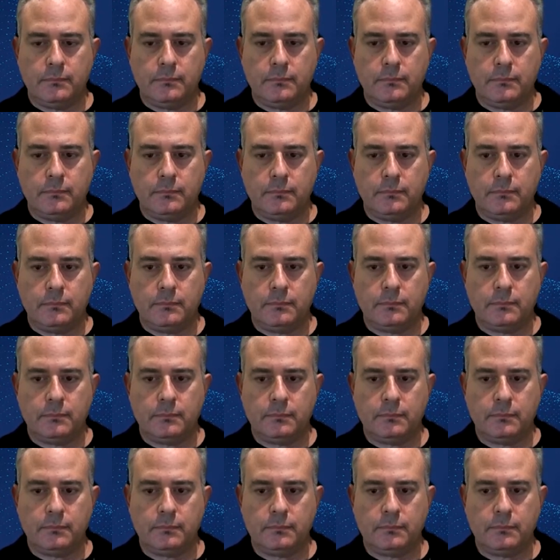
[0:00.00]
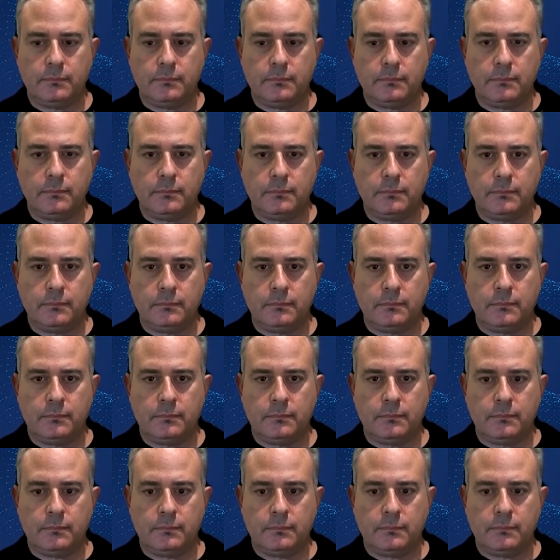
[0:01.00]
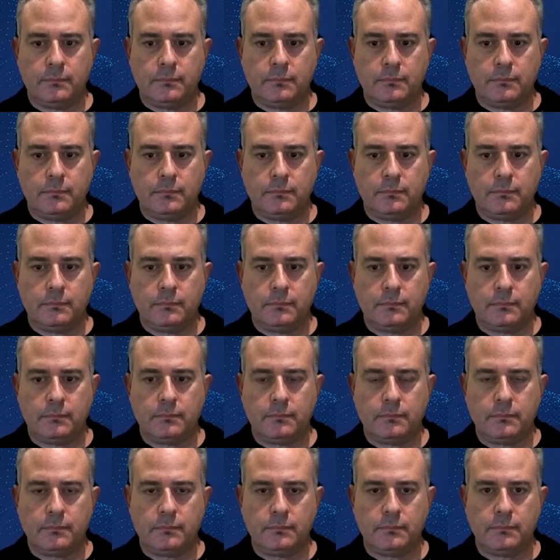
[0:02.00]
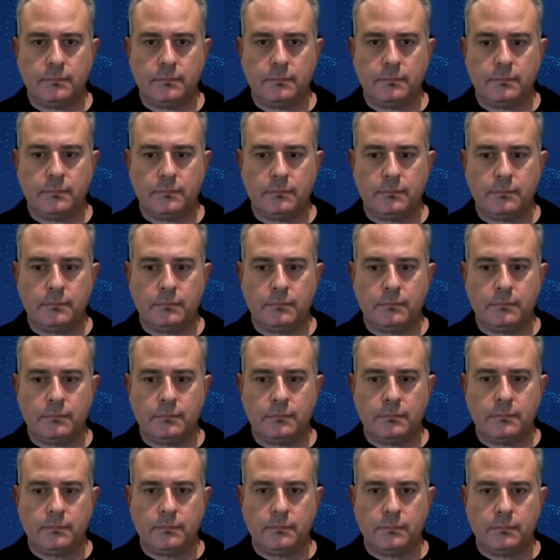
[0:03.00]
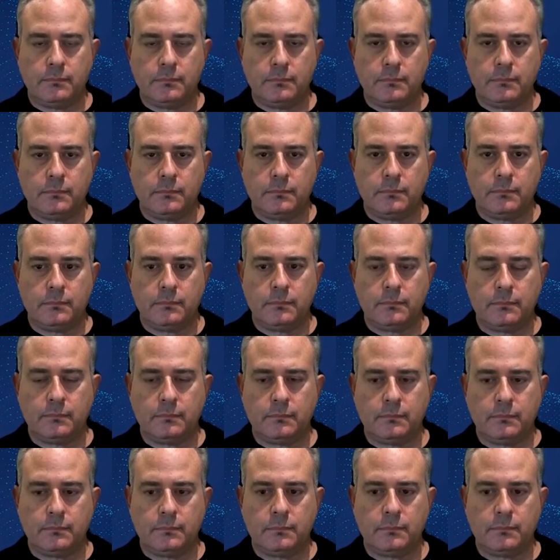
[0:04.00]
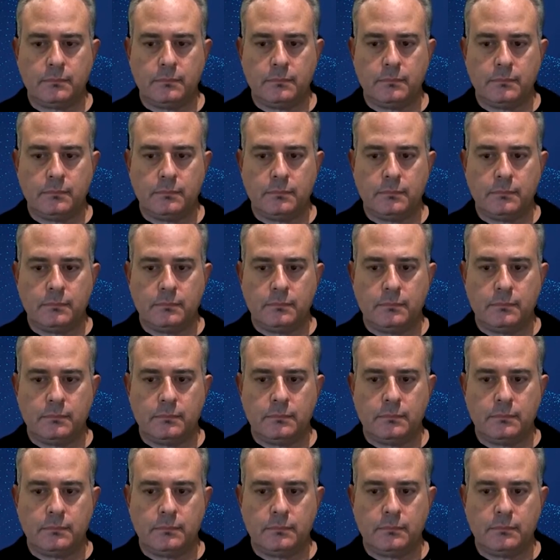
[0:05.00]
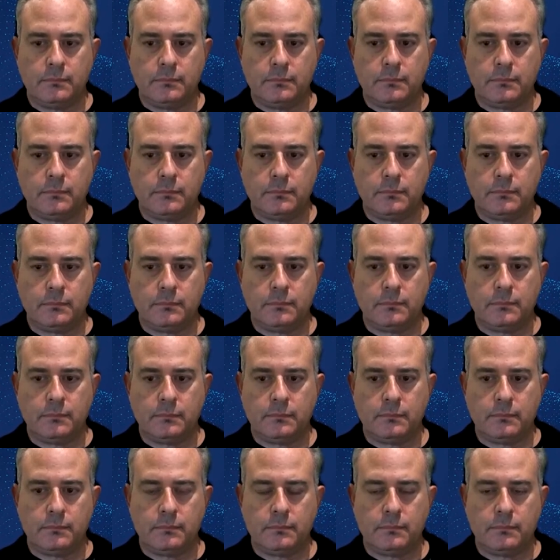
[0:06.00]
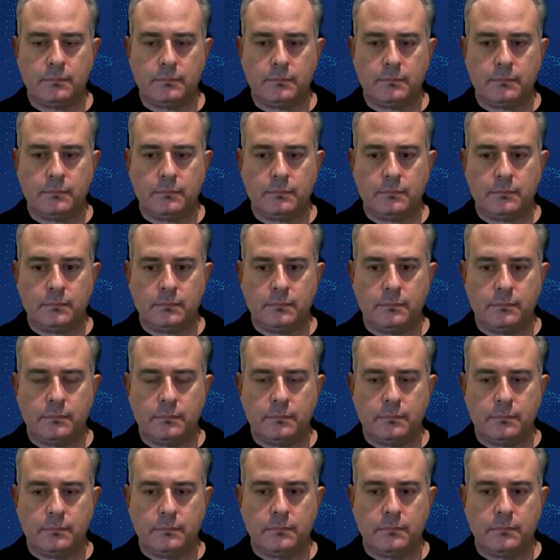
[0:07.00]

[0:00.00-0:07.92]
(not speaking)